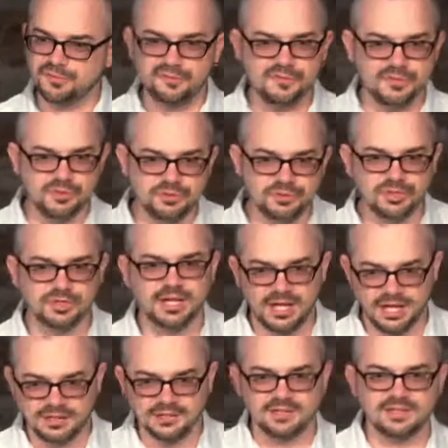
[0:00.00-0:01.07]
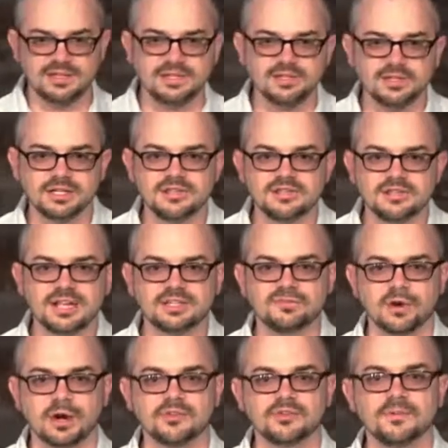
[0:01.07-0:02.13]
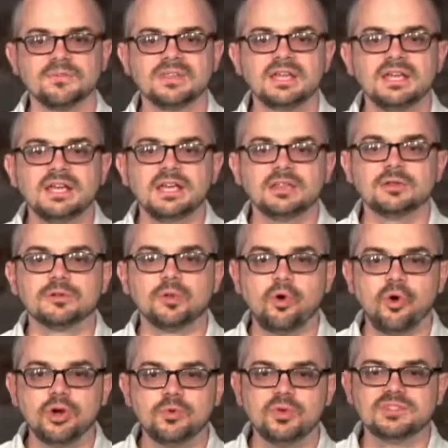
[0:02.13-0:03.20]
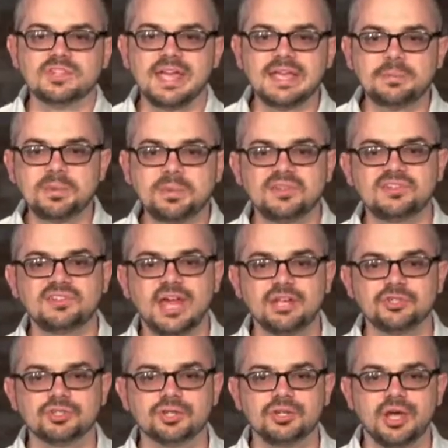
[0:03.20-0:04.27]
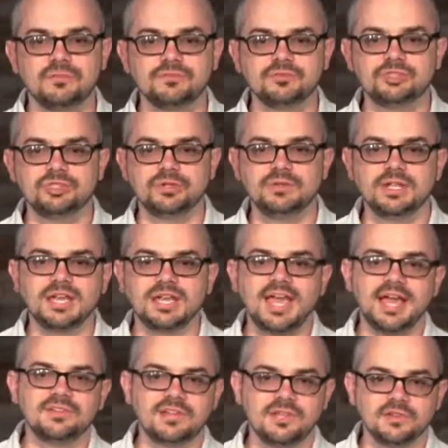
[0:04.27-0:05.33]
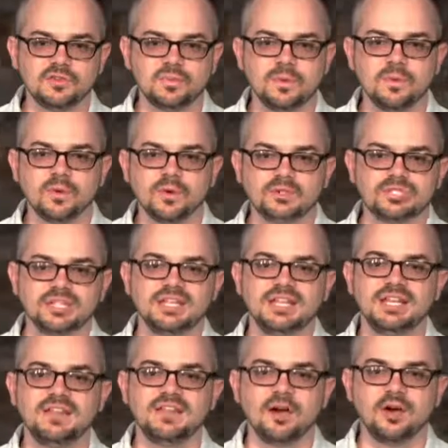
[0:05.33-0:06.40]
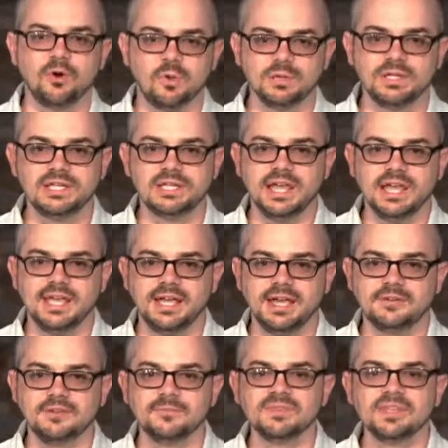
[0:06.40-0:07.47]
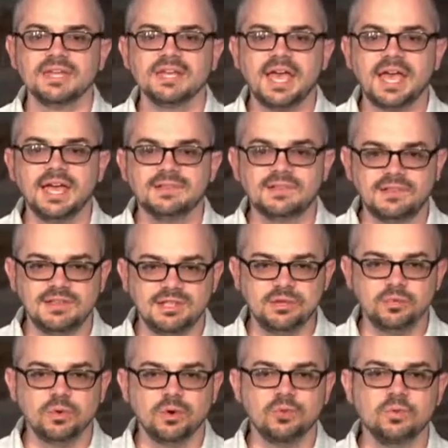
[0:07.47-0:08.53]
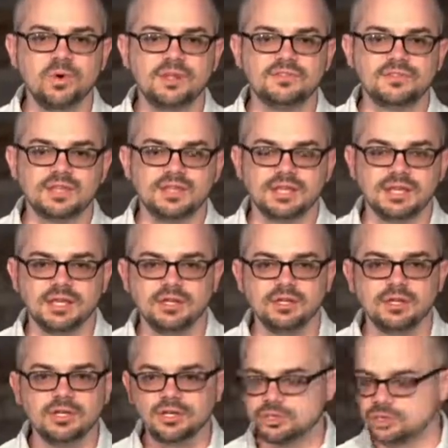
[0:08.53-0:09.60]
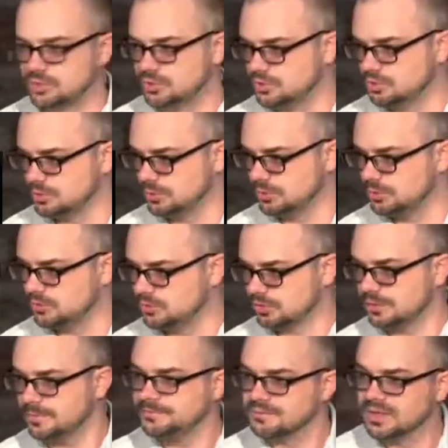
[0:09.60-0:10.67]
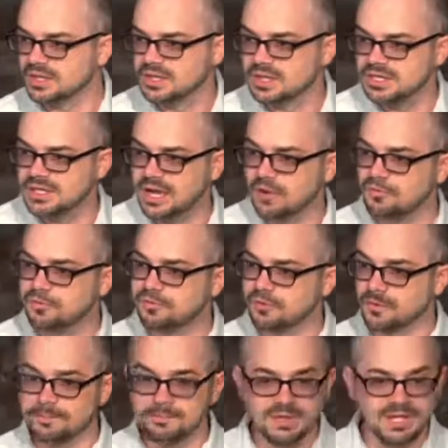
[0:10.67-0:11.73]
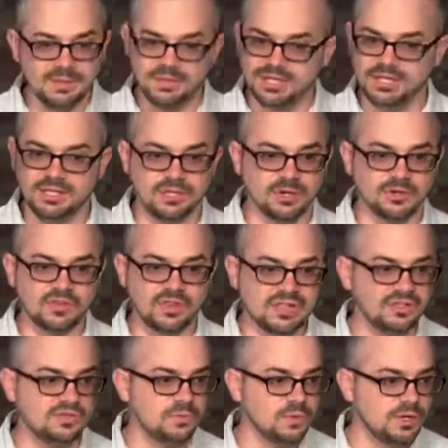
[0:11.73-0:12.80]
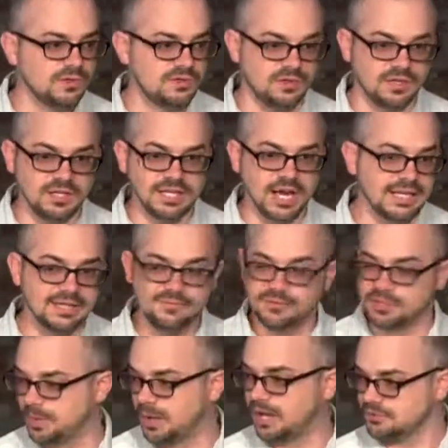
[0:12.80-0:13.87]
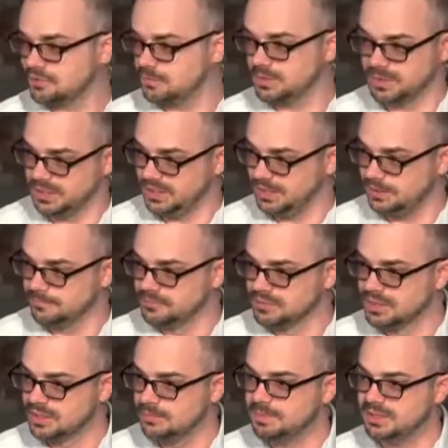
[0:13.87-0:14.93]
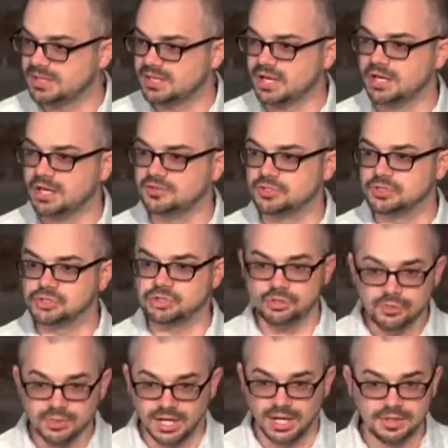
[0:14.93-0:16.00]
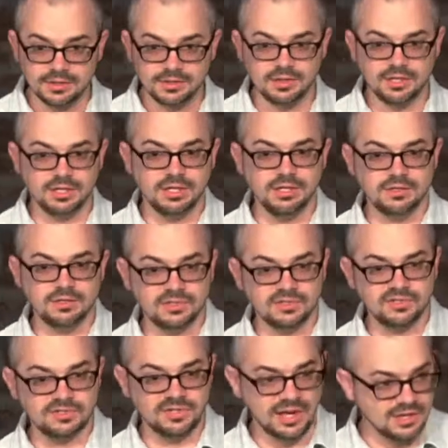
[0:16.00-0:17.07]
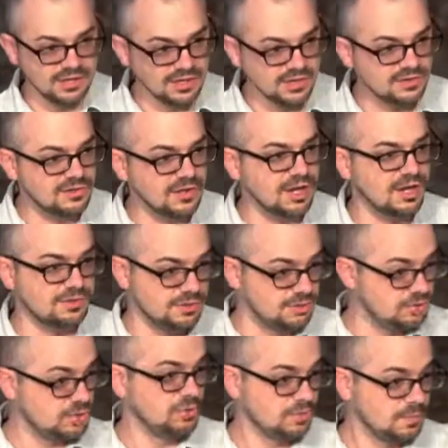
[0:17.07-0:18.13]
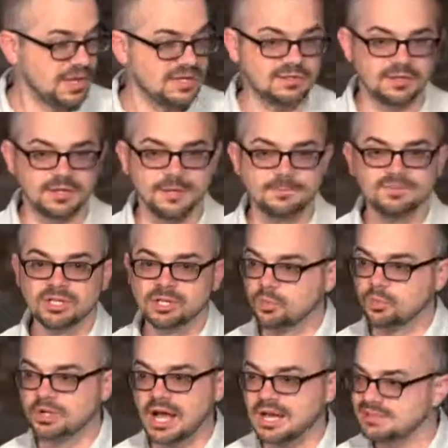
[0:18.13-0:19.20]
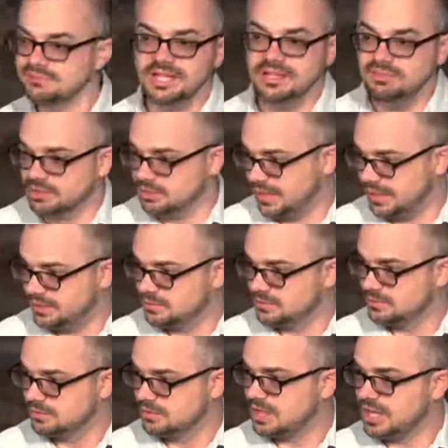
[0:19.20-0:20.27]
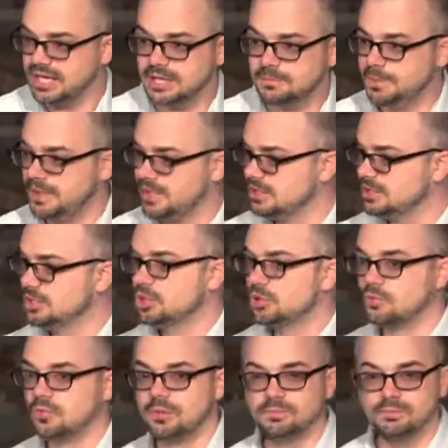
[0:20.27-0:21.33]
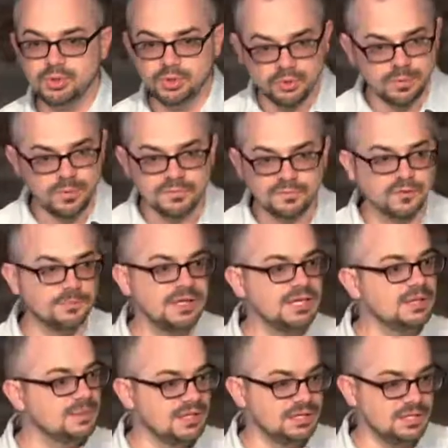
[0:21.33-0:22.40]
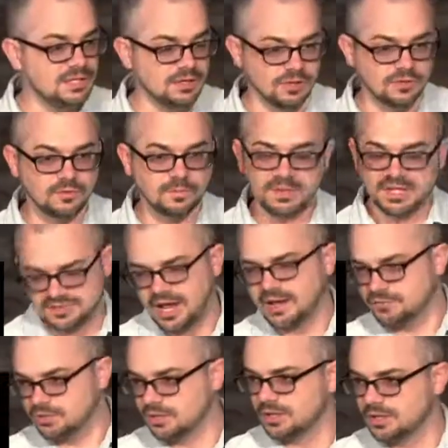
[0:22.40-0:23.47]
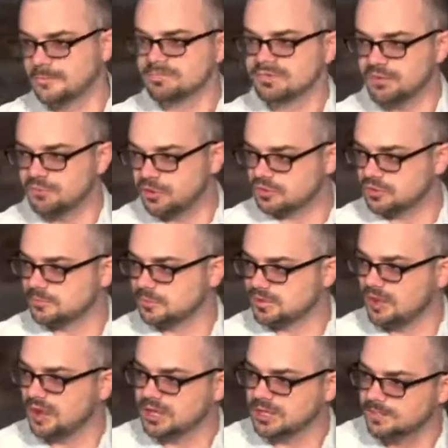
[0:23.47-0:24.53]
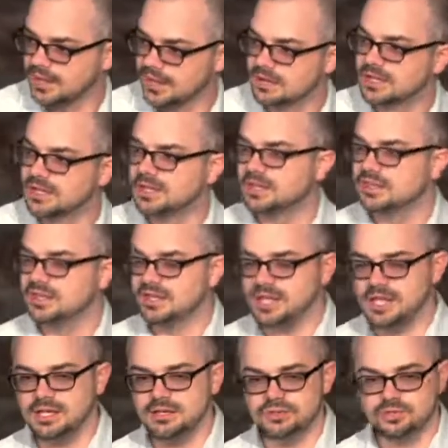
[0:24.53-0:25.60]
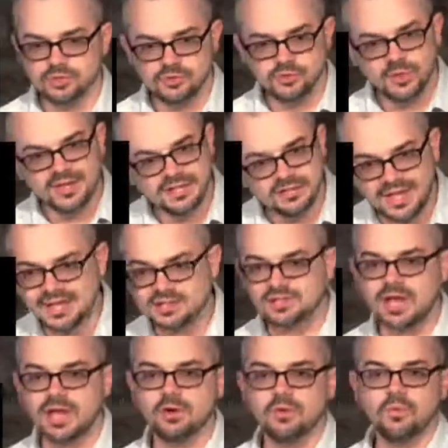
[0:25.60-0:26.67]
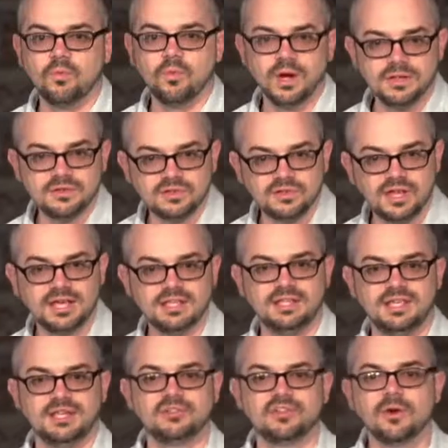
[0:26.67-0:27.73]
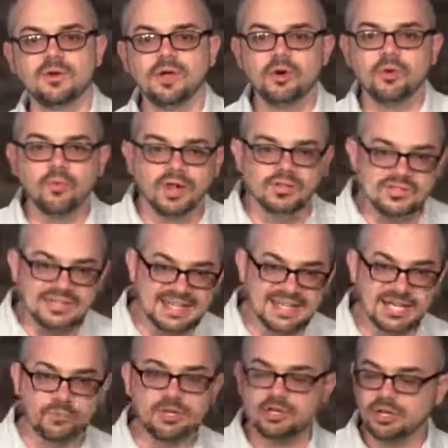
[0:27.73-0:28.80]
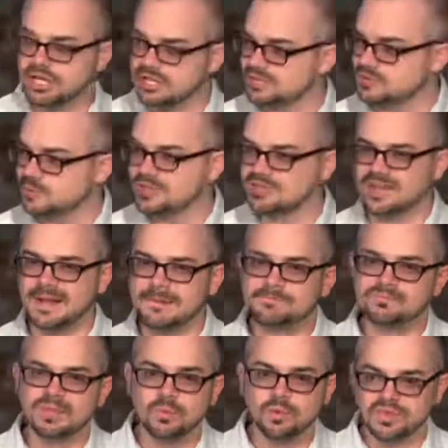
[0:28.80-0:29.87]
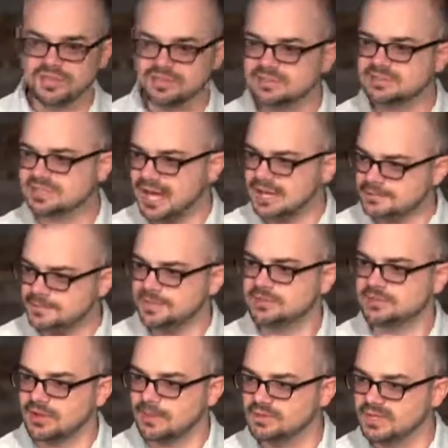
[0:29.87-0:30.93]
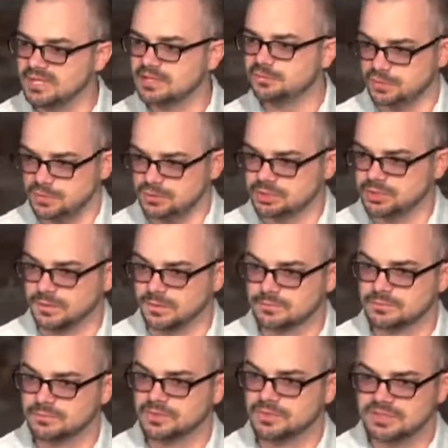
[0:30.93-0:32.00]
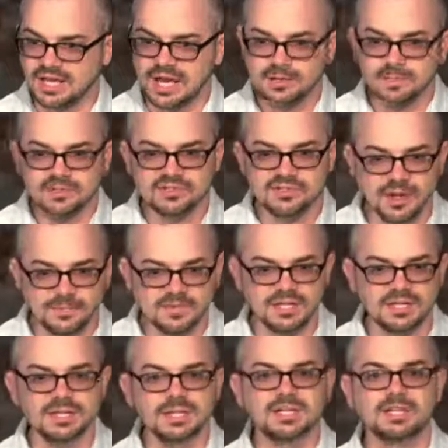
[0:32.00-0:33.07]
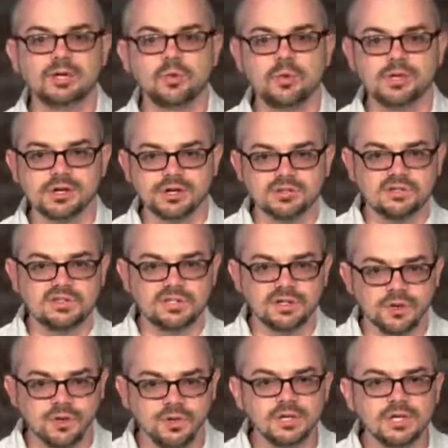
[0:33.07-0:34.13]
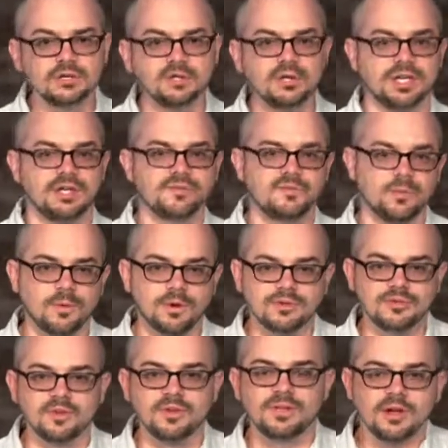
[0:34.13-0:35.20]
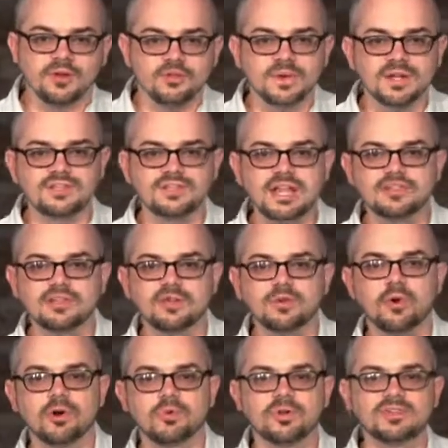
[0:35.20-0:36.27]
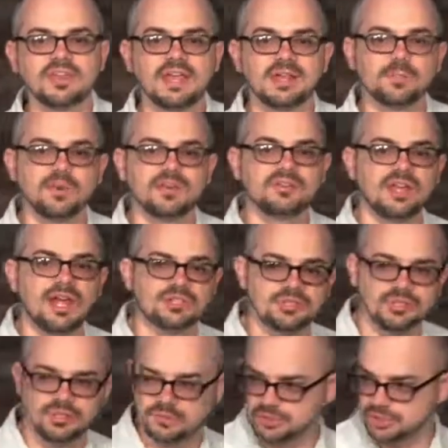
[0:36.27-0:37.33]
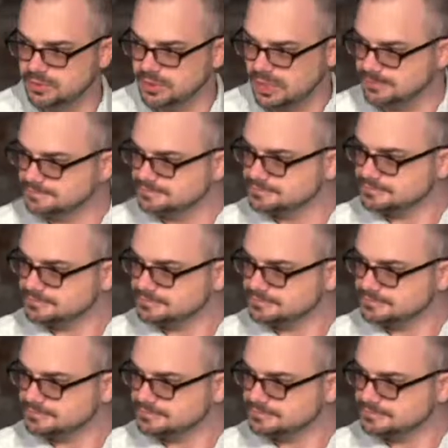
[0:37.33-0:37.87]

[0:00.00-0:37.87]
future to us. Let's take a look at this next verse. The Lord will take possession of Judah as his portion in the Holy Land, and he will once again choose Jerusalem. Now, for many, many years, this was not even a possibility, because Judah, the descendants, the Jews basically, were not even in the land. They had been removed for many, many years, because after the verses we're talking about, the Jews went into exile once again. So once again, we look at this and we say, well, this has got to be something in the future. This has got to be something that we are still looking forward to. And notice what it says, the Lord will take possession of Judah.